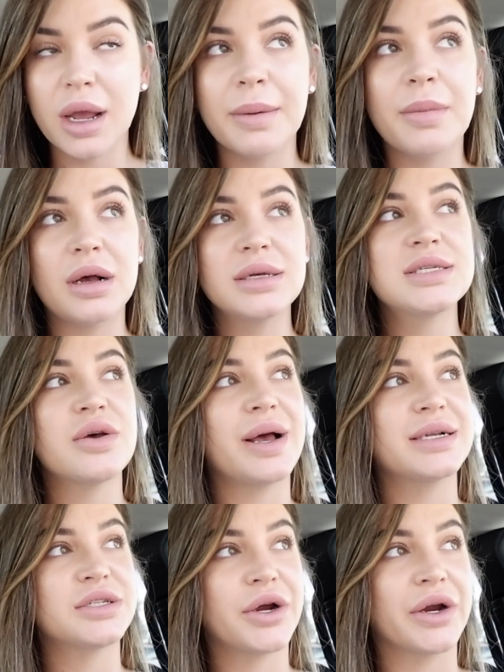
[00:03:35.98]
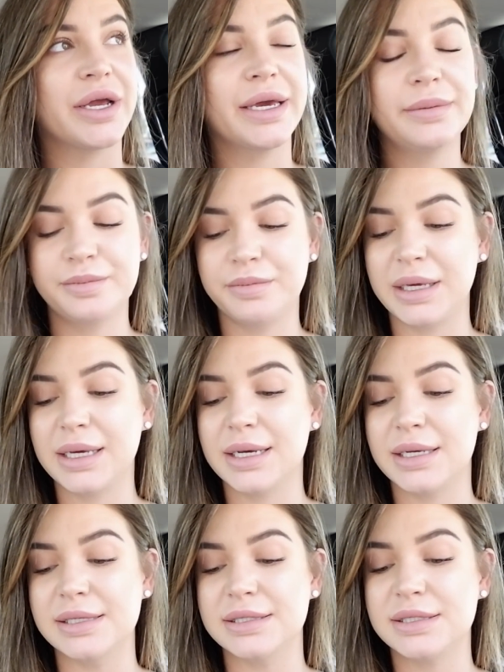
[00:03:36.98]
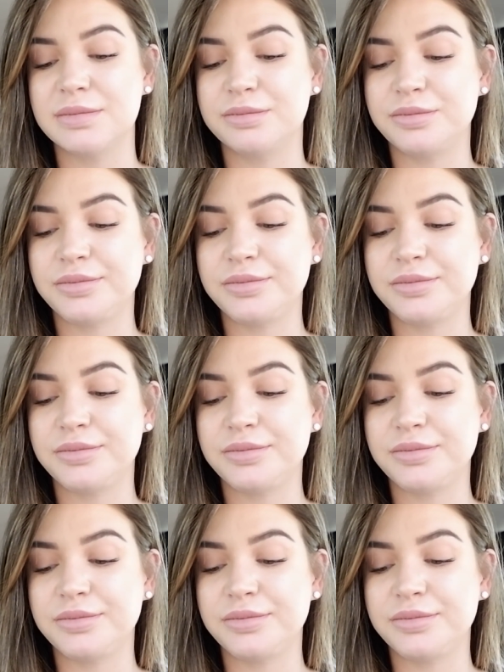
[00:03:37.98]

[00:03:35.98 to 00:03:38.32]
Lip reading: I'm also at Target because